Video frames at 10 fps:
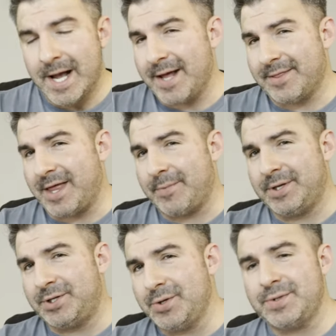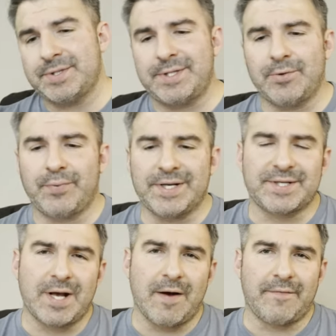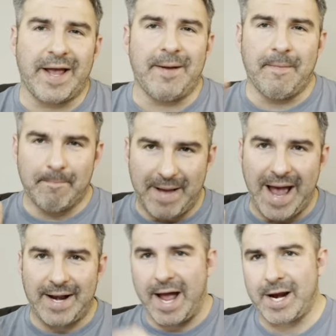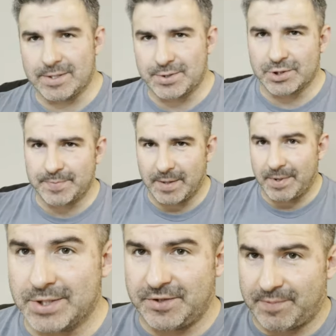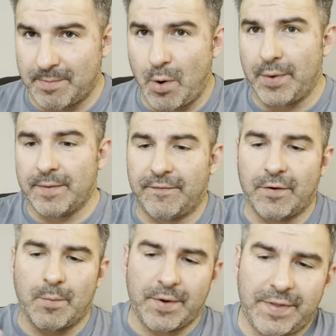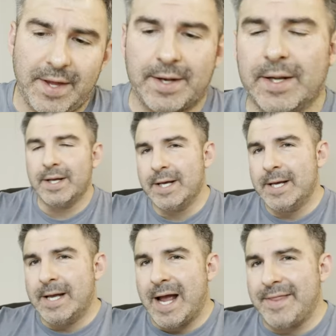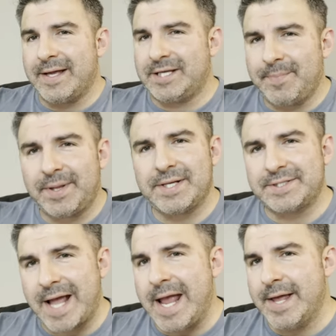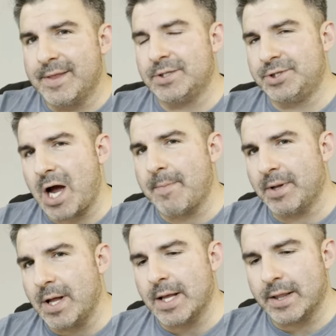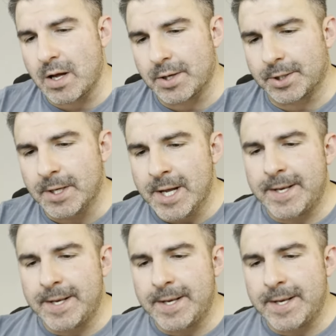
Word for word: Uh, they reduce the risk of a bad hire, so to speak, because you promoted them from within. And they typically stay in the job a lot longer.